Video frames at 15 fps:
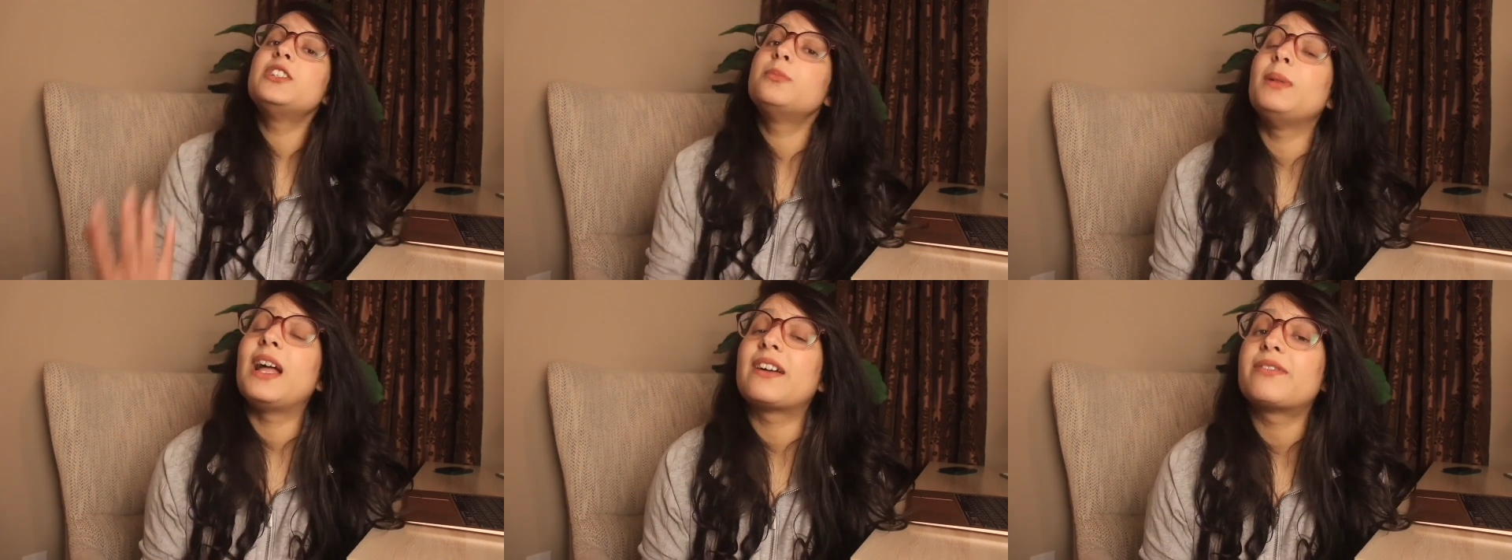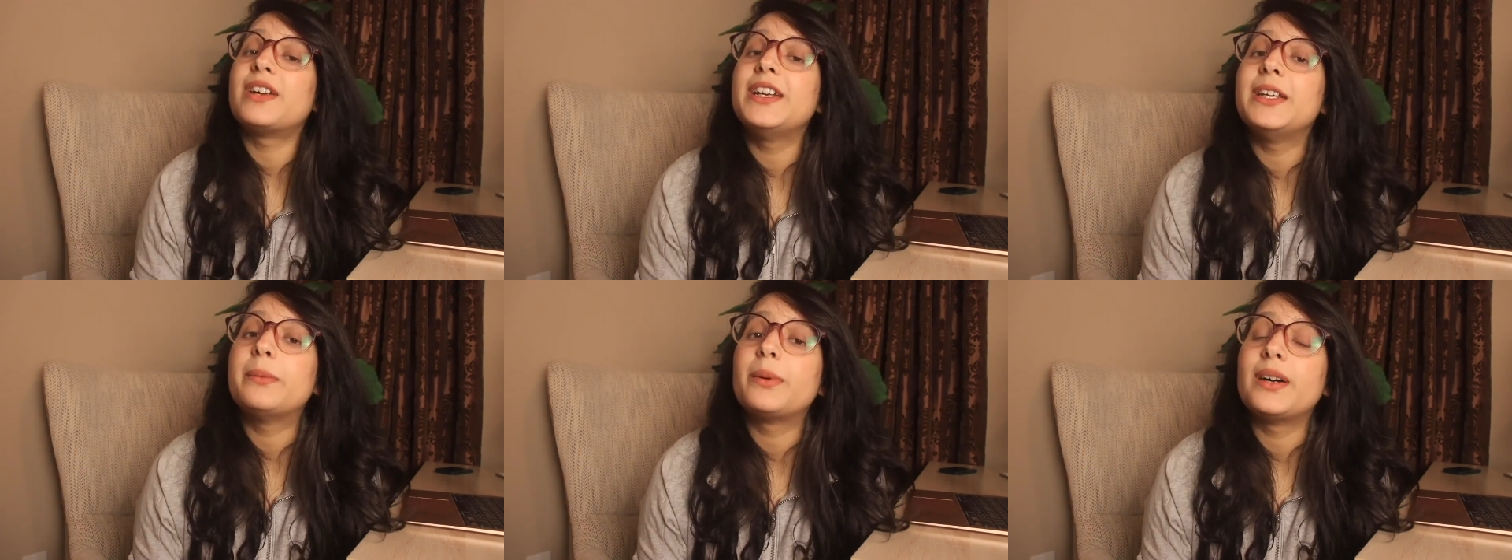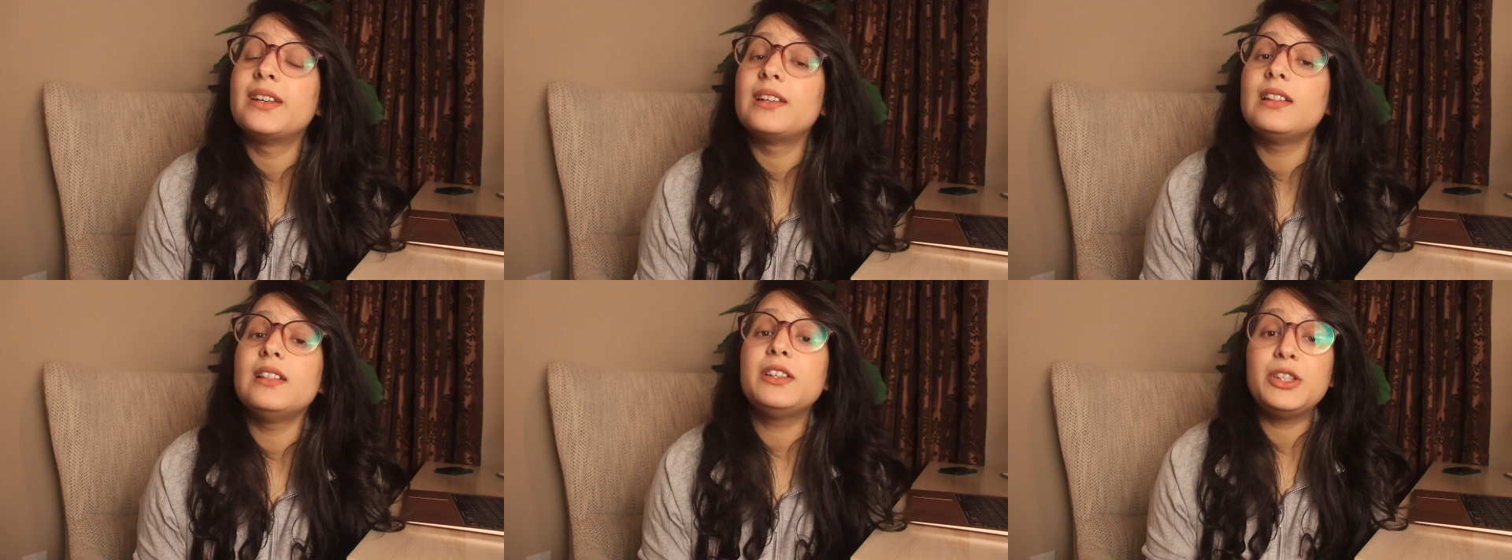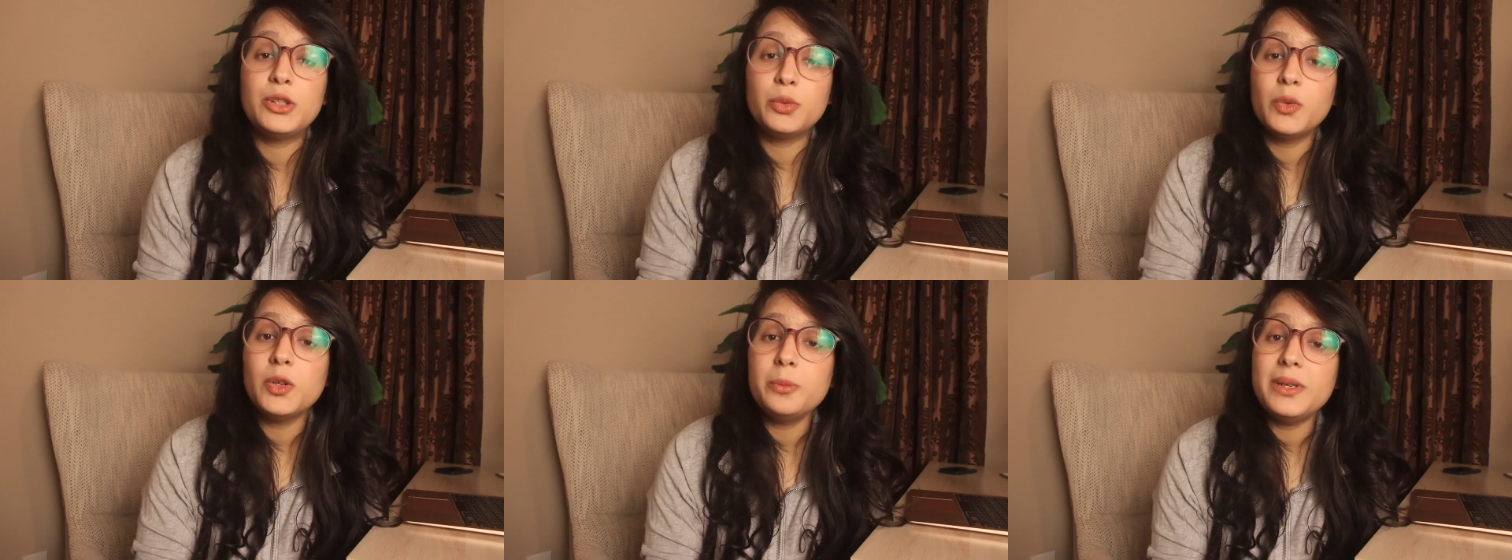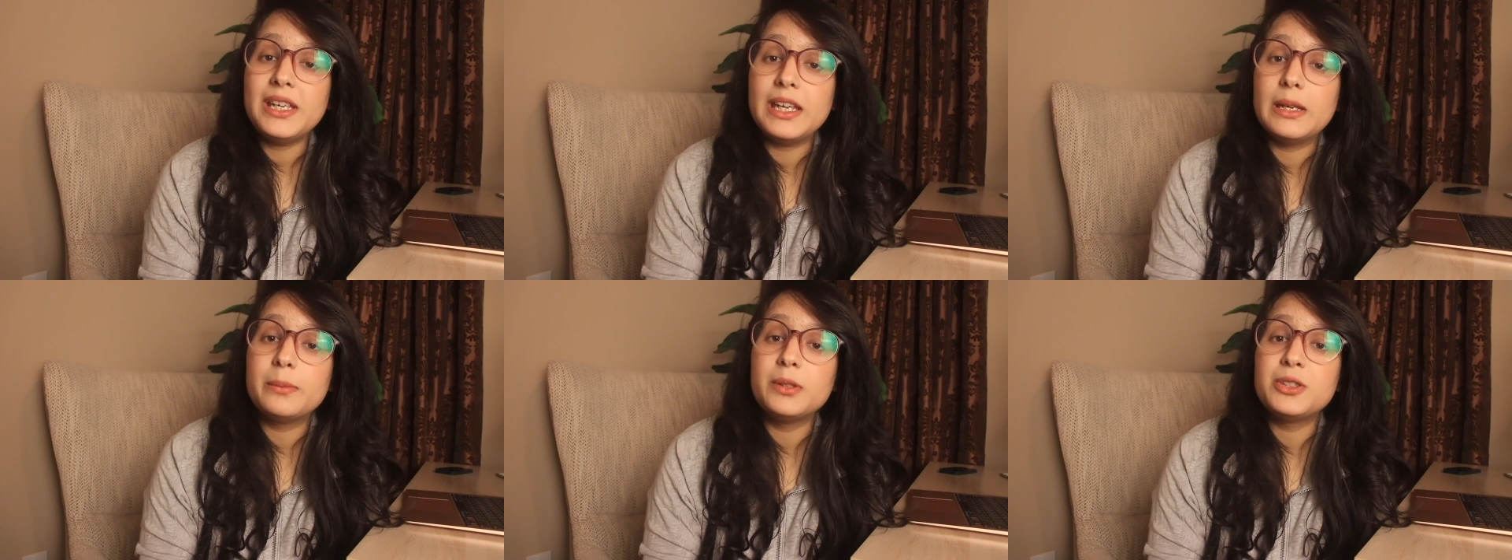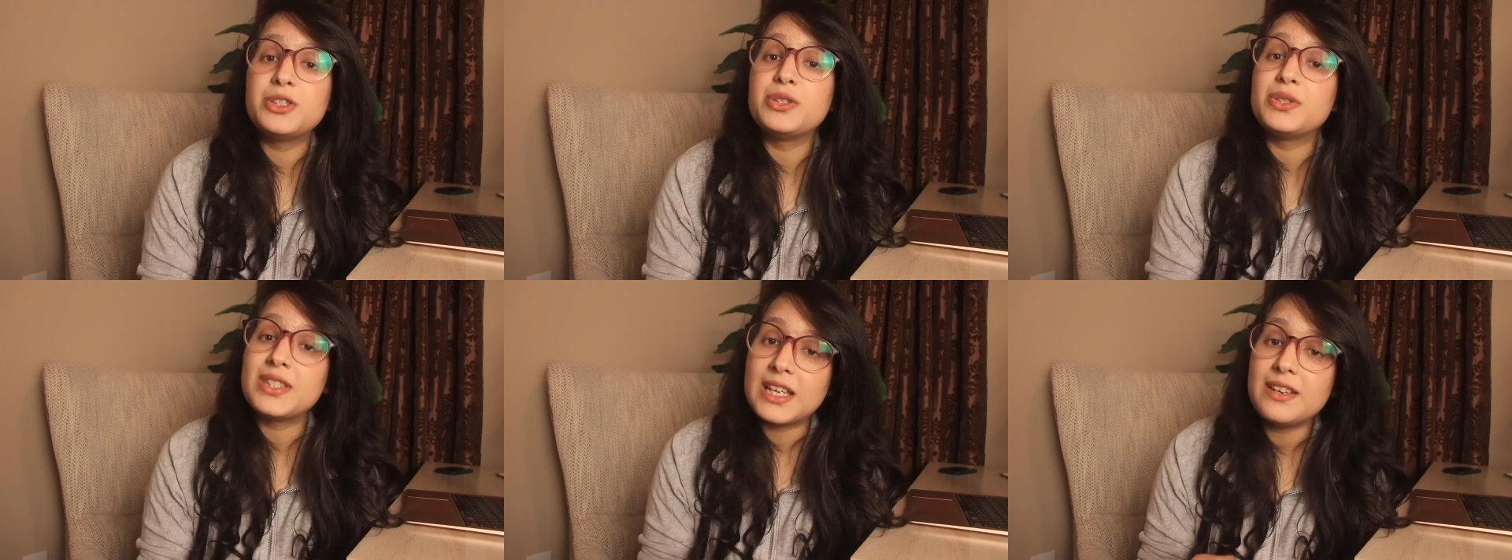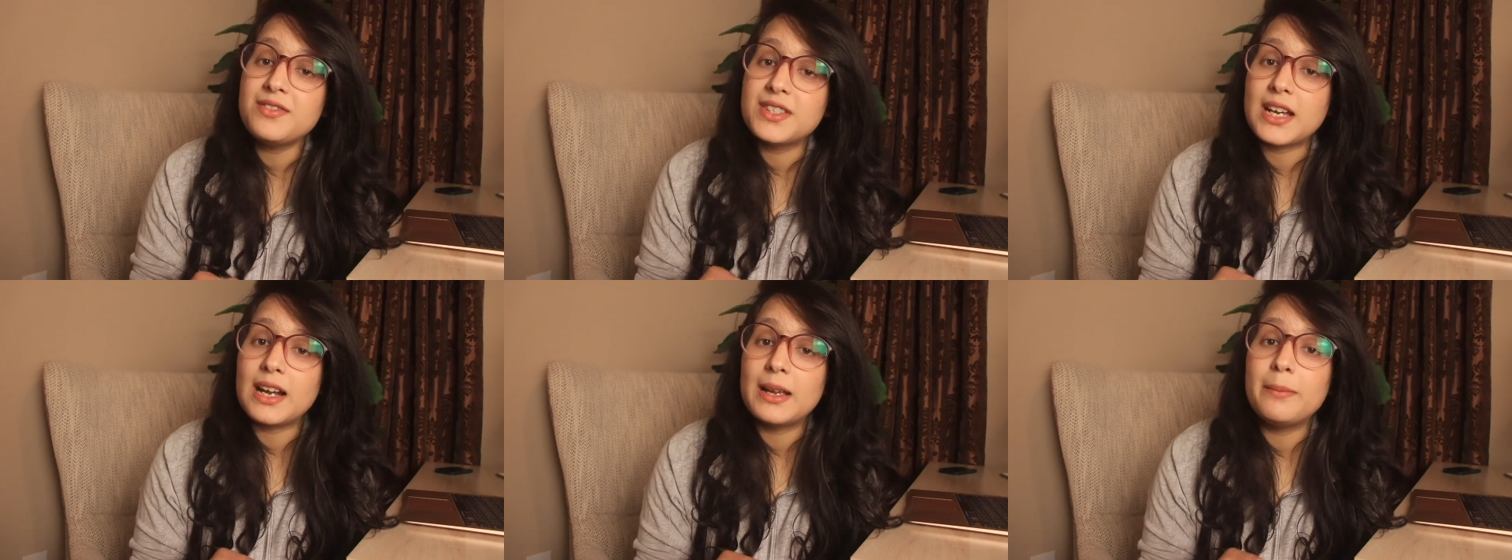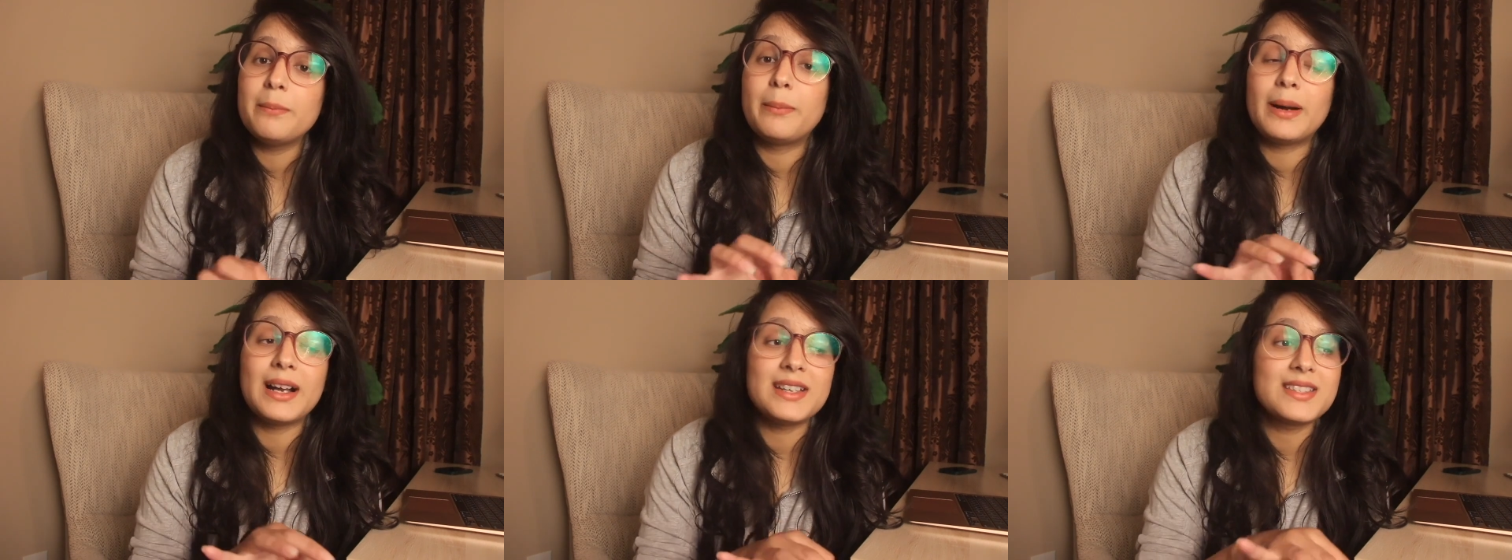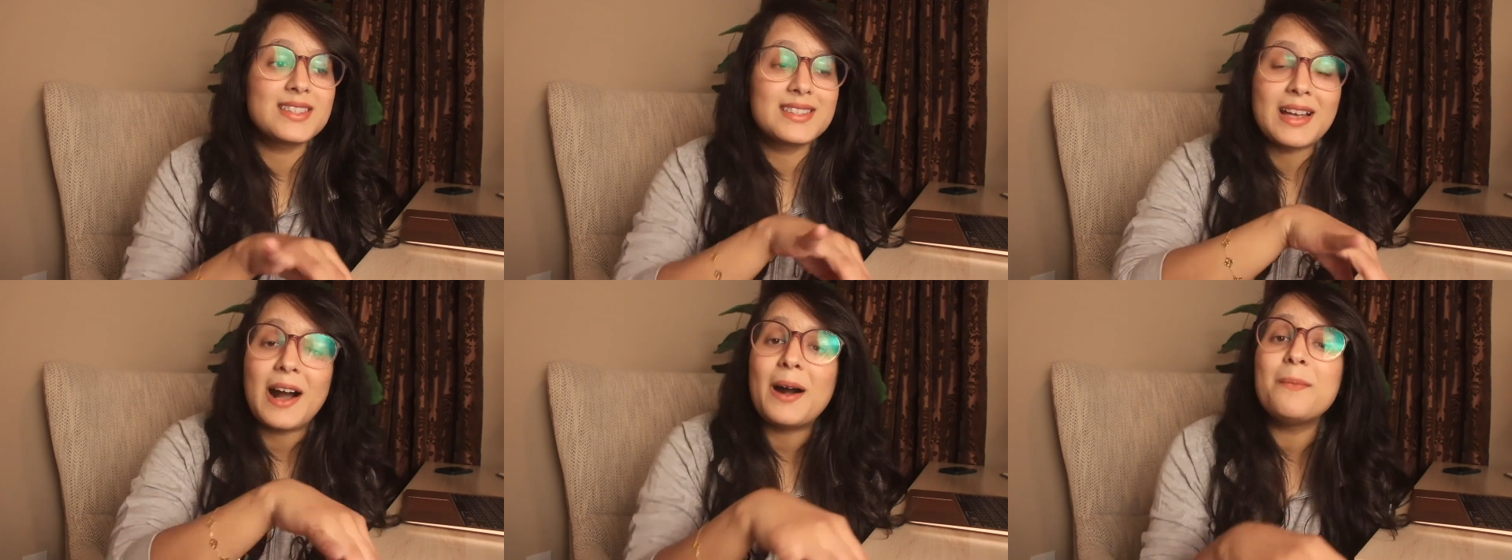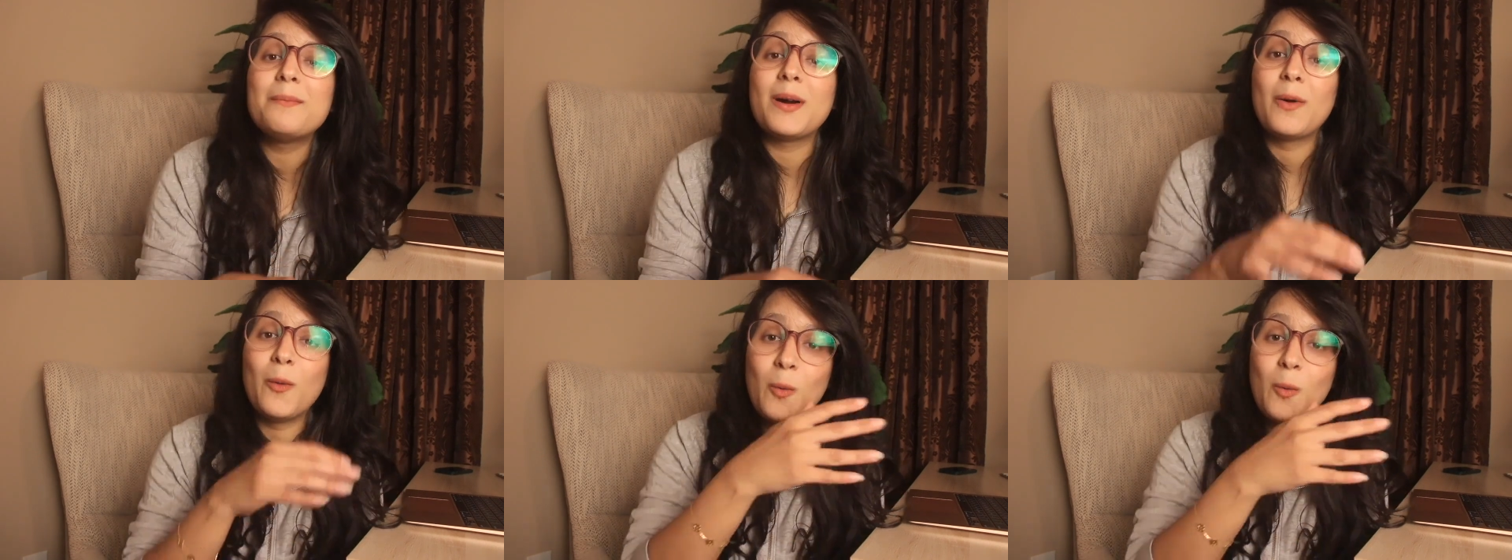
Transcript: This Black Friday bundle, you will be able to save time by stop